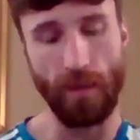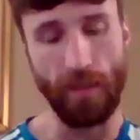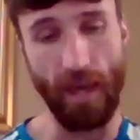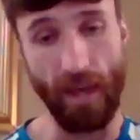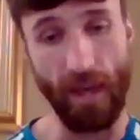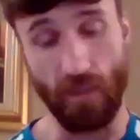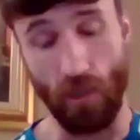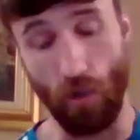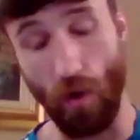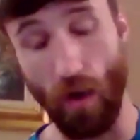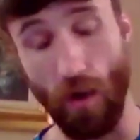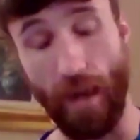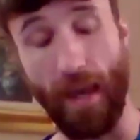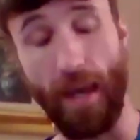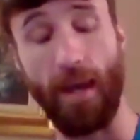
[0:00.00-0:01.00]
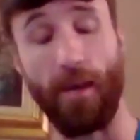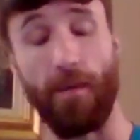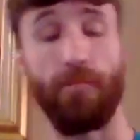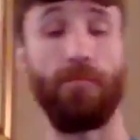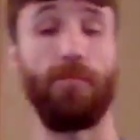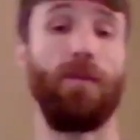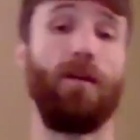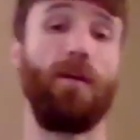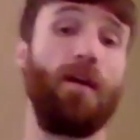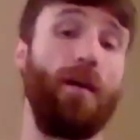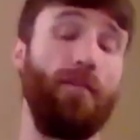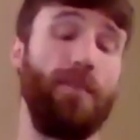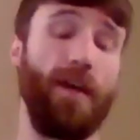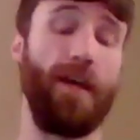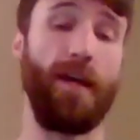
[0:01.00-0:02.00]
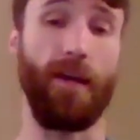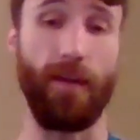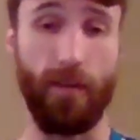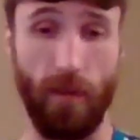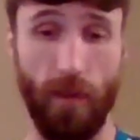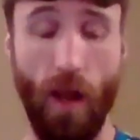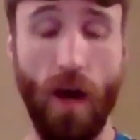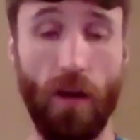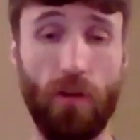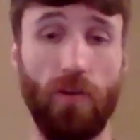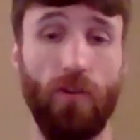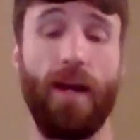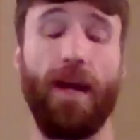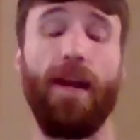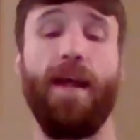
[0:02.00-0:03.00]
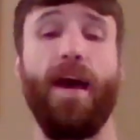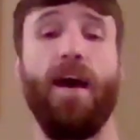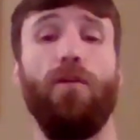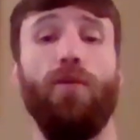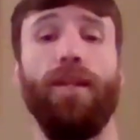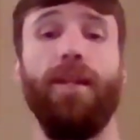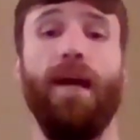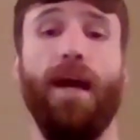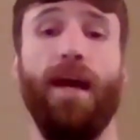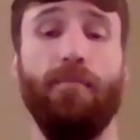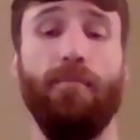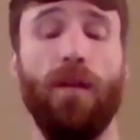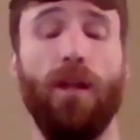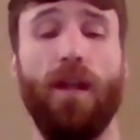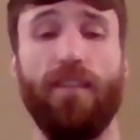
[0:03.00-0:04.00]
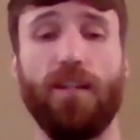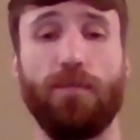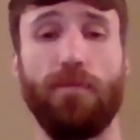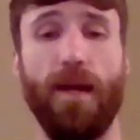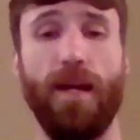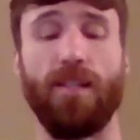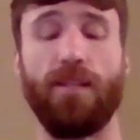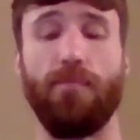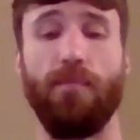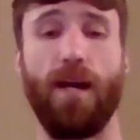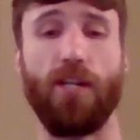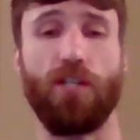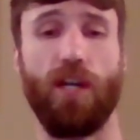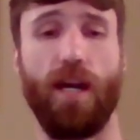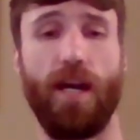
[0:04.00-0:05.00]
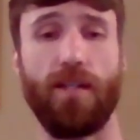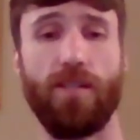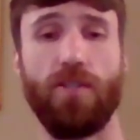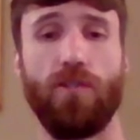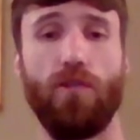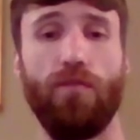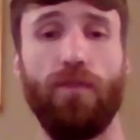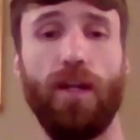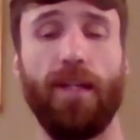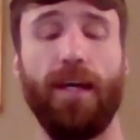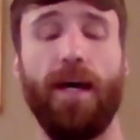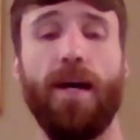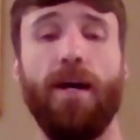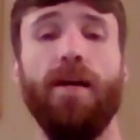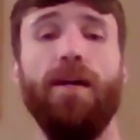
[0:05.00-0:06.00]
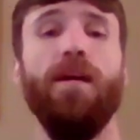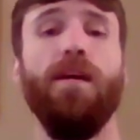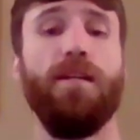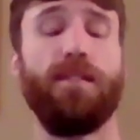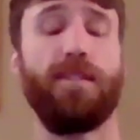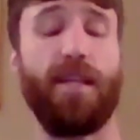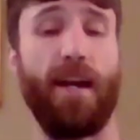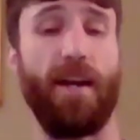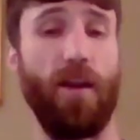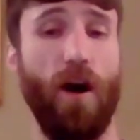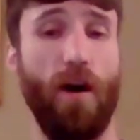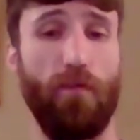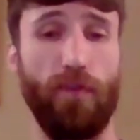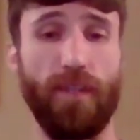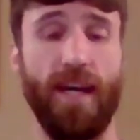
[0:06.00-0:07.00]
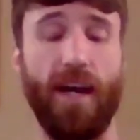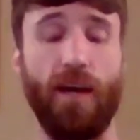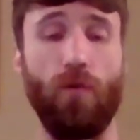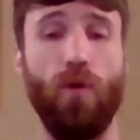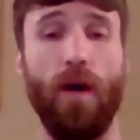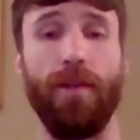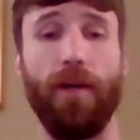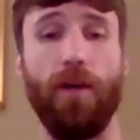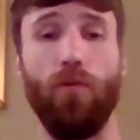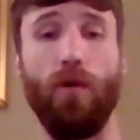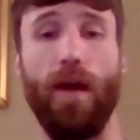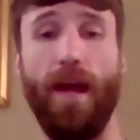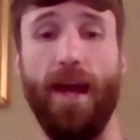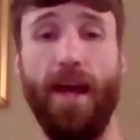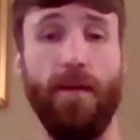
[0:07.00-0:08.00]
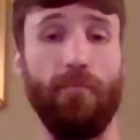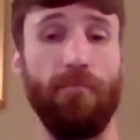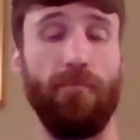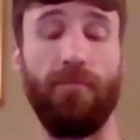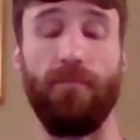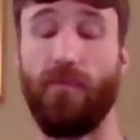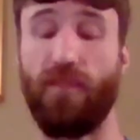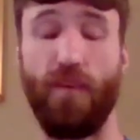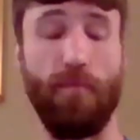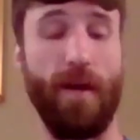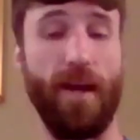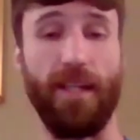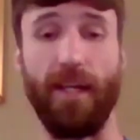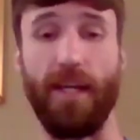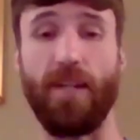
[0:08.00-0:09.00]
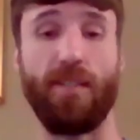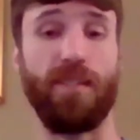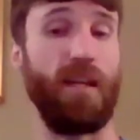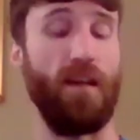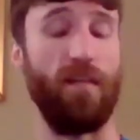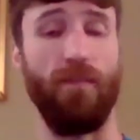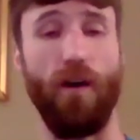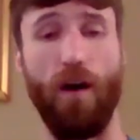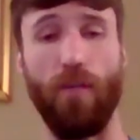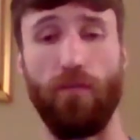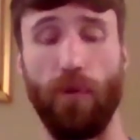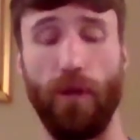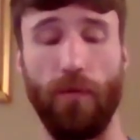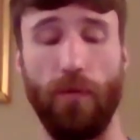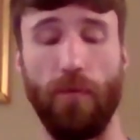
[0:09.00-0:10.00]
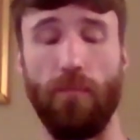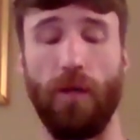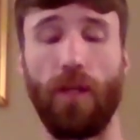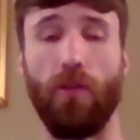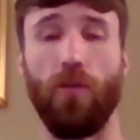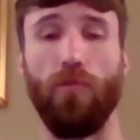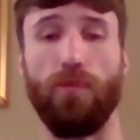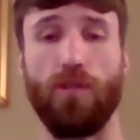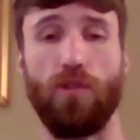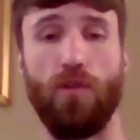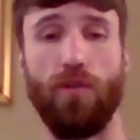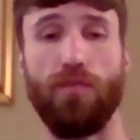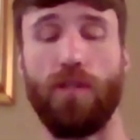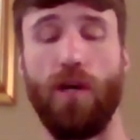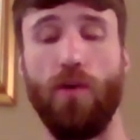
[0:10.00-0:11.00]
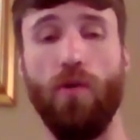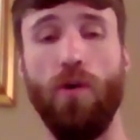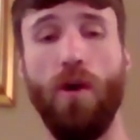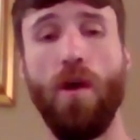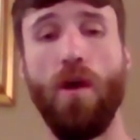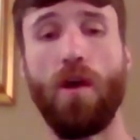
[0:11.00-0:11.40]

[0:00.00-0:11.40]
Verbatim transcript: yeah, so... Uh... I've a long career now and um, a lot of experience in martial arts and stuff like that. Started off with Taekwondo um, for many years, still involved with it with my club and stuff. So